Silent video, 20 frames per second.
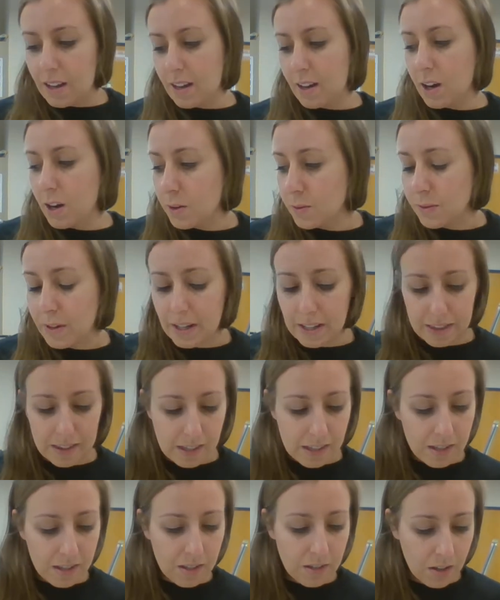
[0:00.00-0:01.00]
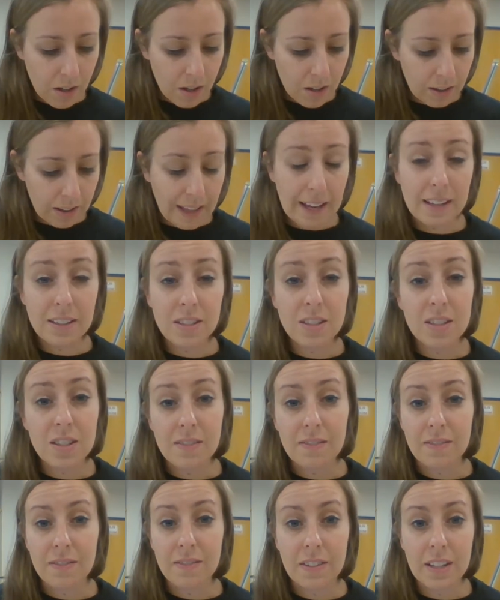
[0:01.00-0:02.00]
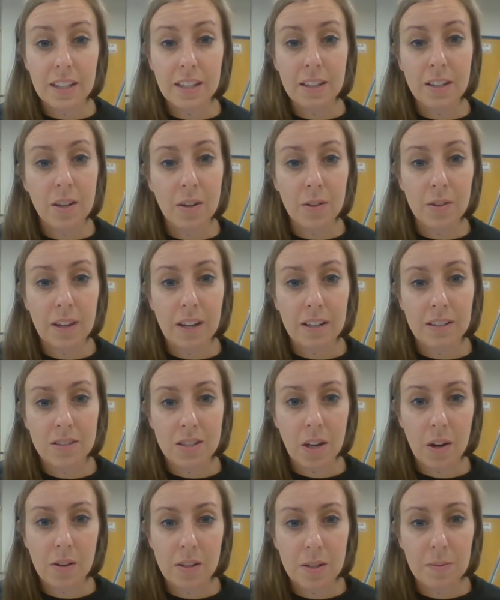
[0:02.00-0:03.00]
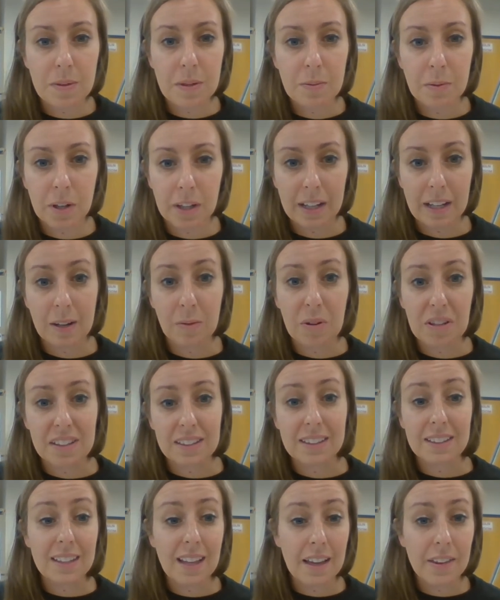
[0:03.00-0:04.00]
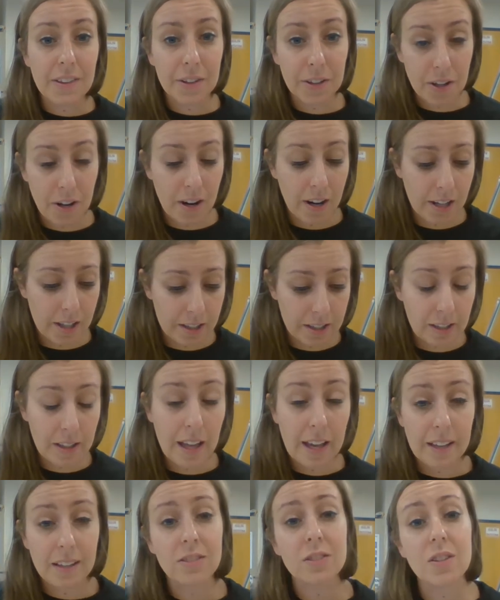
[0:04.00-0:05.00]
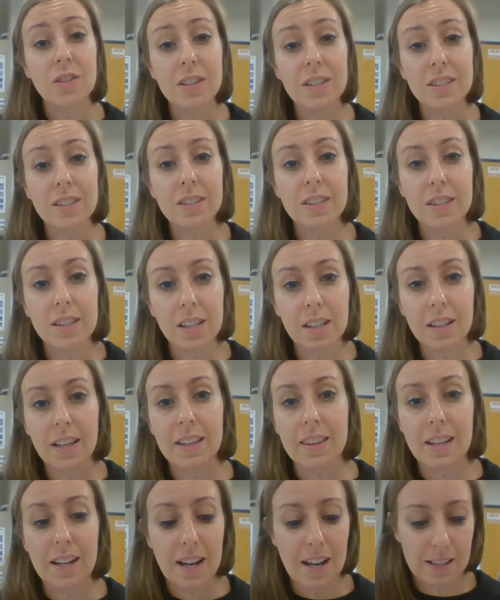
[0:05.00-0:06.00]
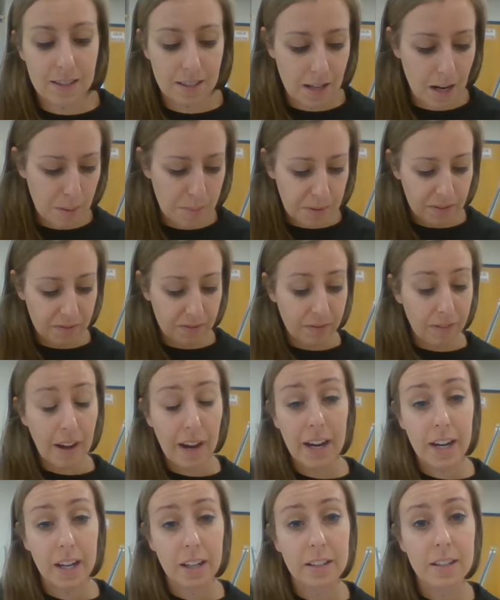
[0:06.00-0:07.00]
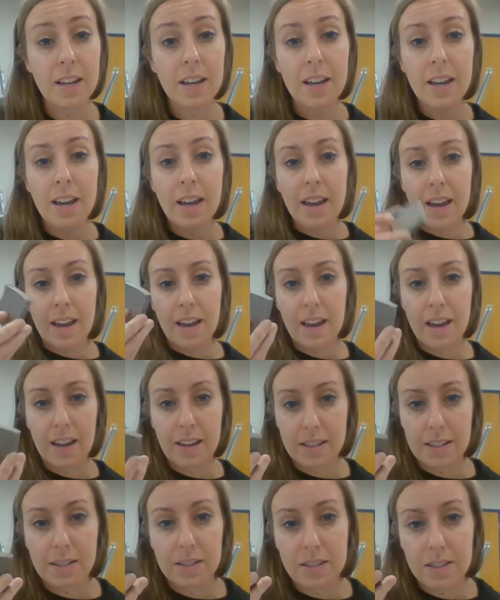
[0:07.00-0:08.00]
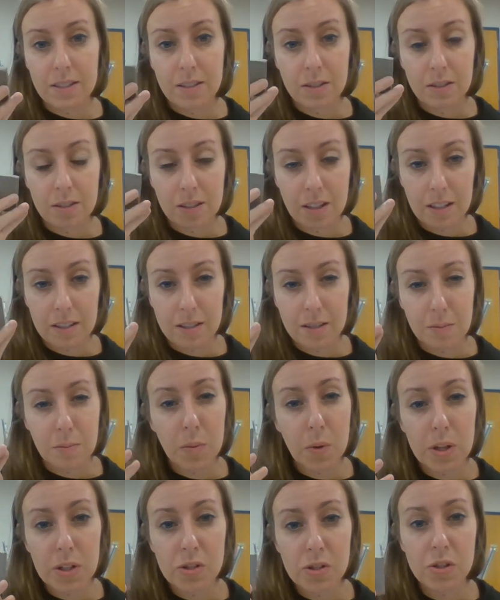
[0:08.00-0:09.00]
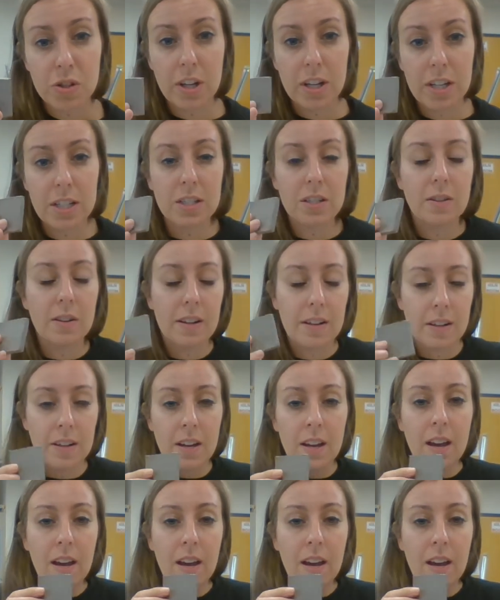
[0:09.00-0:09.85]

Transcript: All right, this is our last video that is going to be working with leather hard clay. So this is the clay that has not been fired and it's still got some moisture into it.